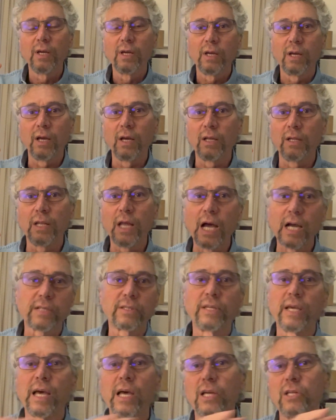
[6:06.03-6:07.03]

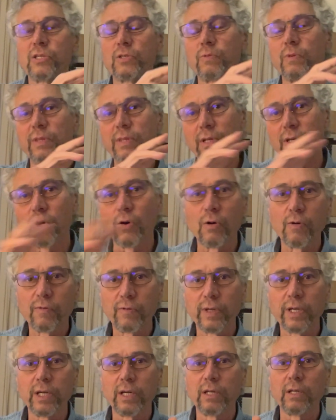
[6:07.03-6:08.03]
lockdowns, with the
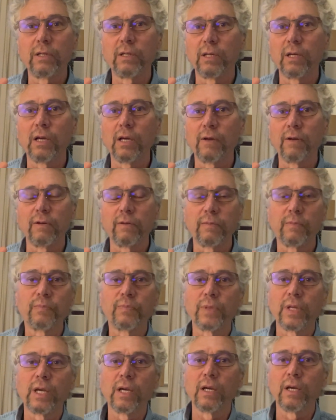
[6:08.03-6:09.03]

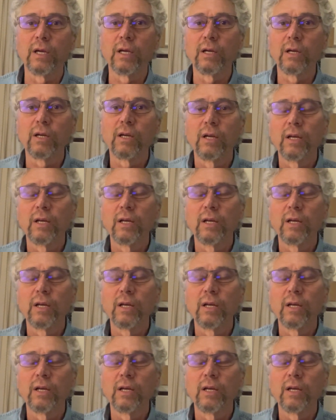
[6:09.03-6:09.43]
COVID